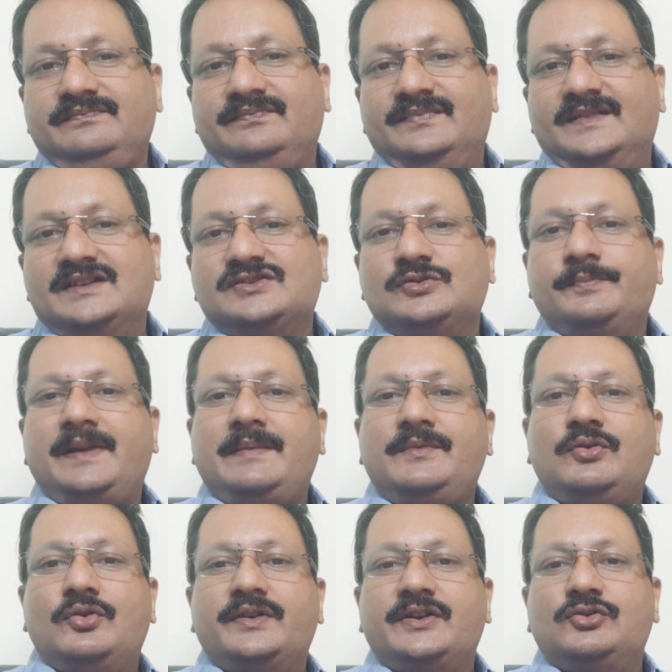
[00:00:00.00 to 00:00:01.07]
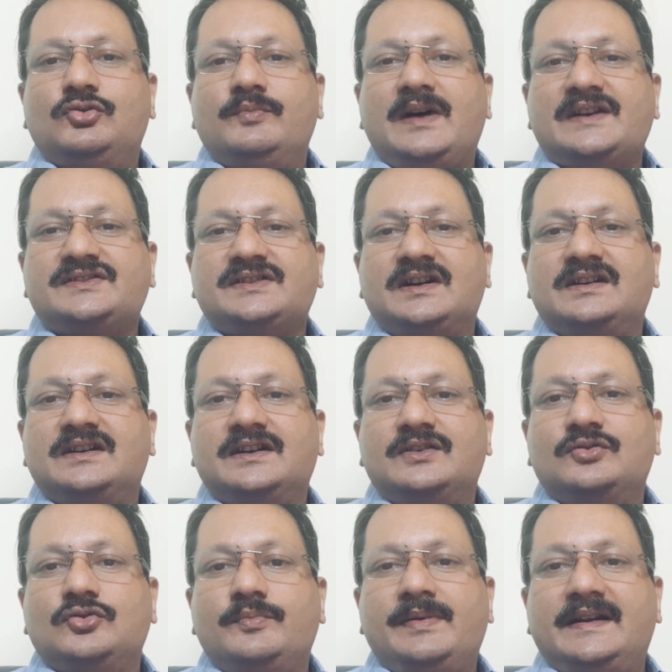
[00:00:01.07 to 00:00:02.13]
The Supreme Court in Uma Shankar
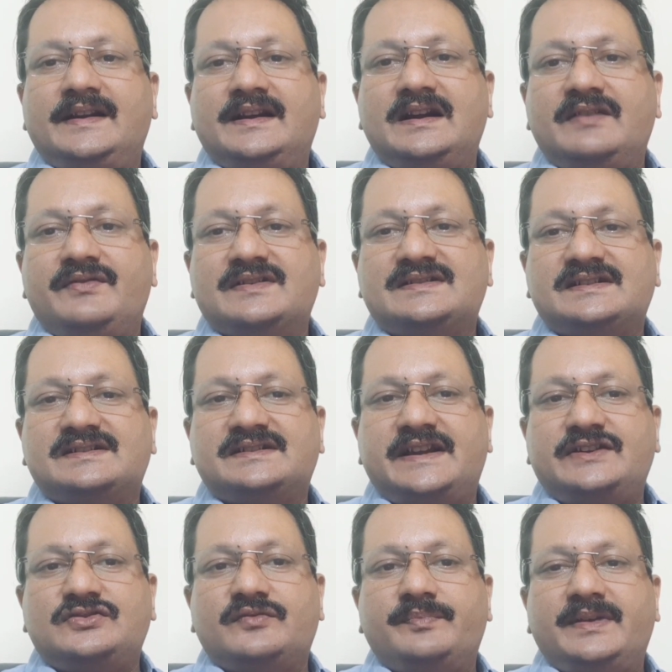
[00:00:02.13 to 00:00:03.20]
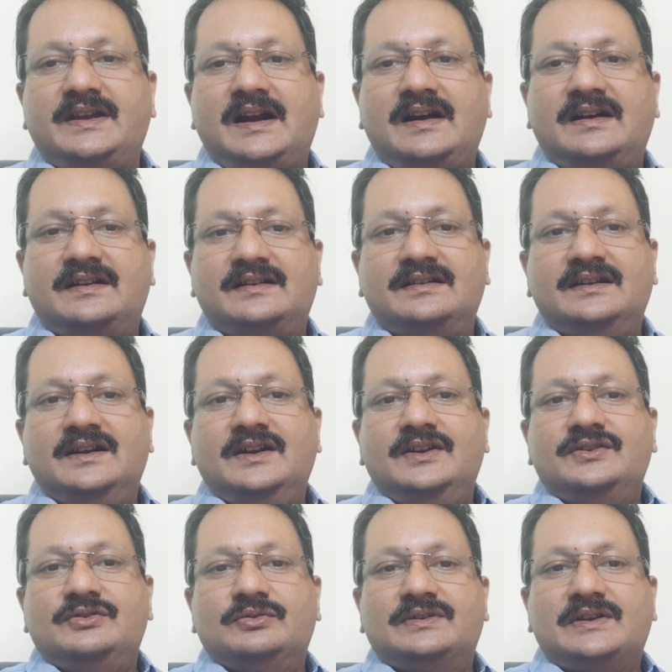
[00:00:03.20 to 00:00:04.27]
Gopalika versus State of Bihar
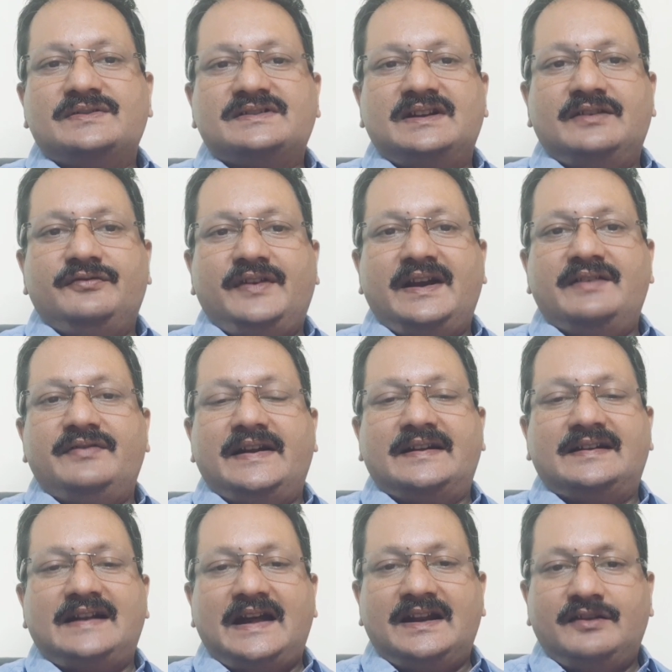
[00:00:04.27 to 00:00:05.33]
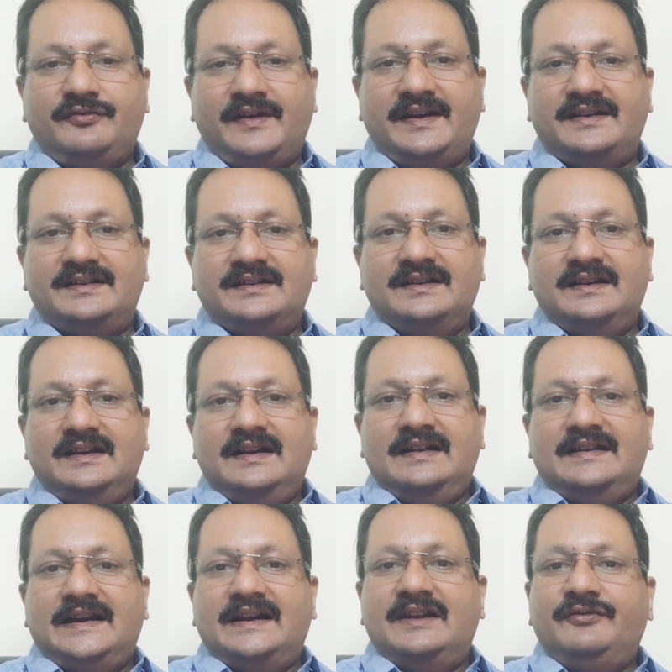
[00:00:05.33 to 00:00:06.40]
2005 had clarified
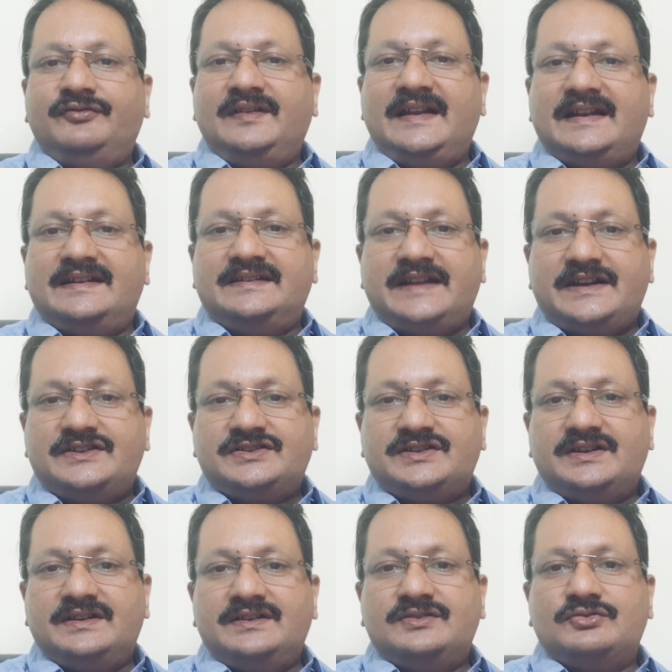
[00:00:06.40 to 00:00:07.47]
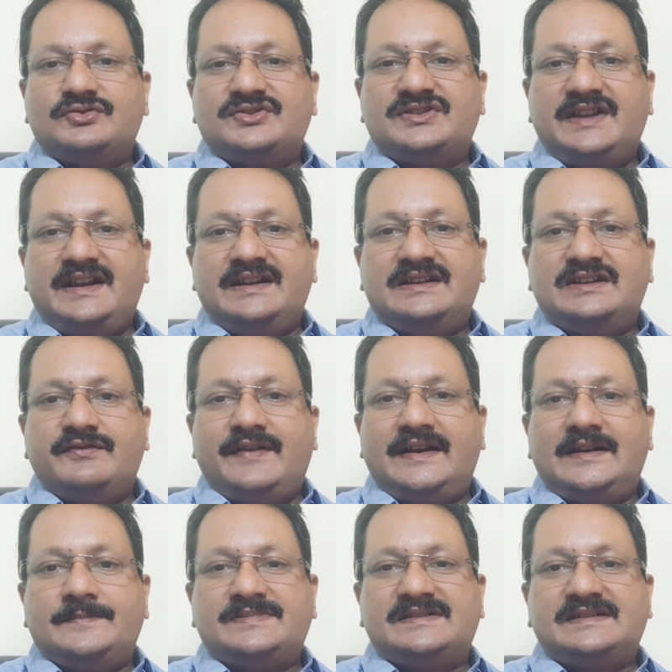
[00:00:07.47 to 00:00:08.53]
that if the intention to cheat
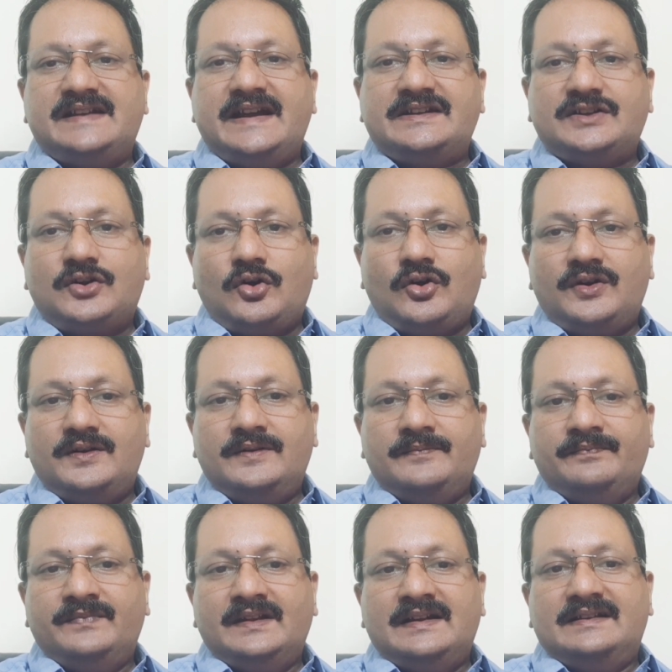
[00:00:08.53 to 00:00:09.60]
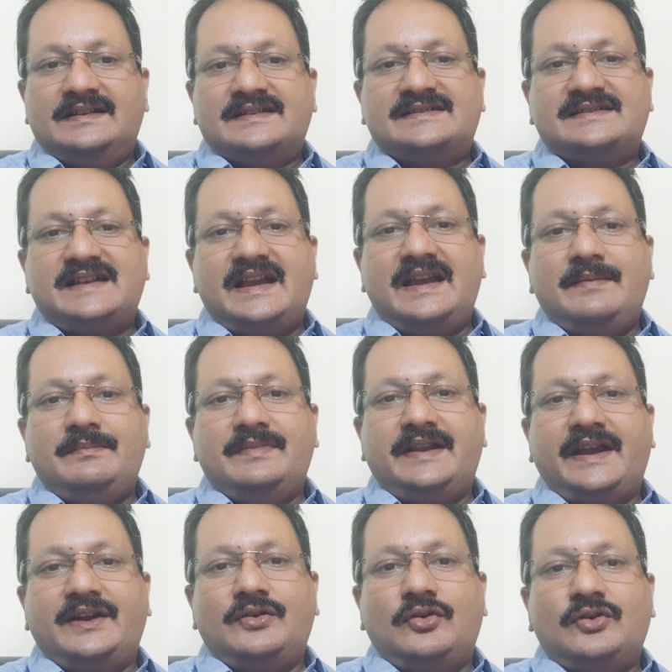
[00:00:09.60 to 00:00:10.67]
develops later on, the same
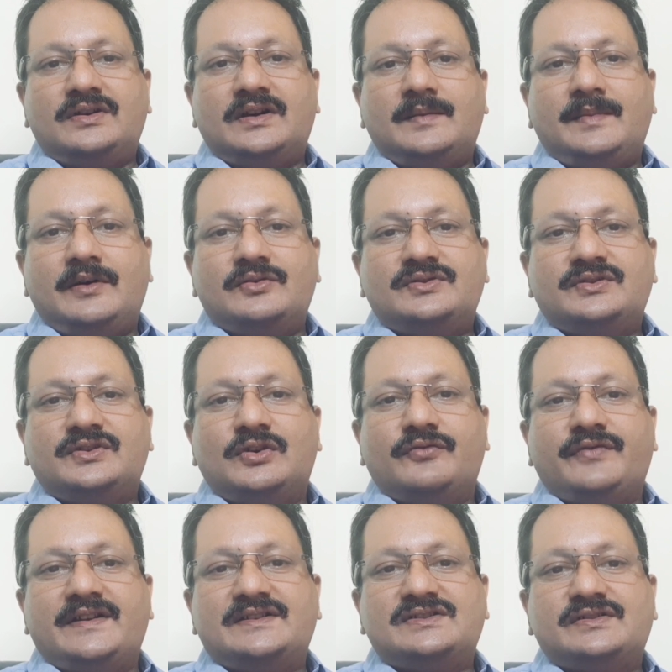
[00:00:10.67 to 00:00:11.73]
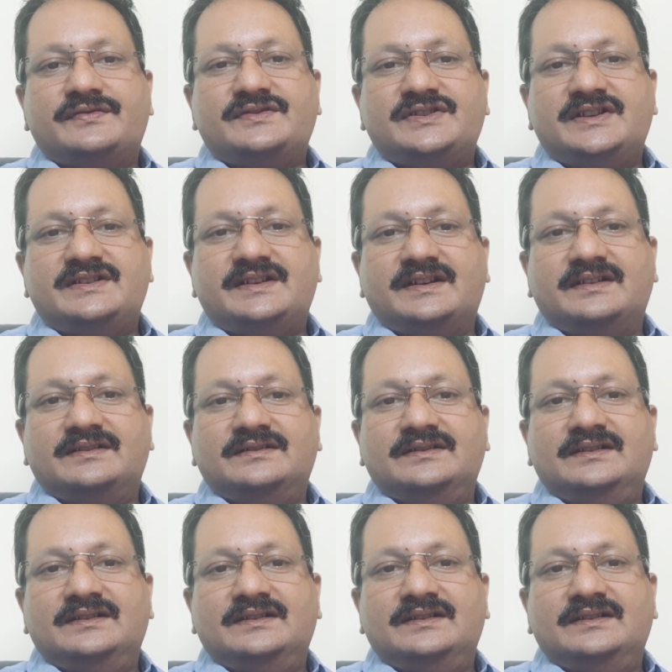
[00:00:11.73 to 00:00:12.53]
cannot amount to the offence of cheating.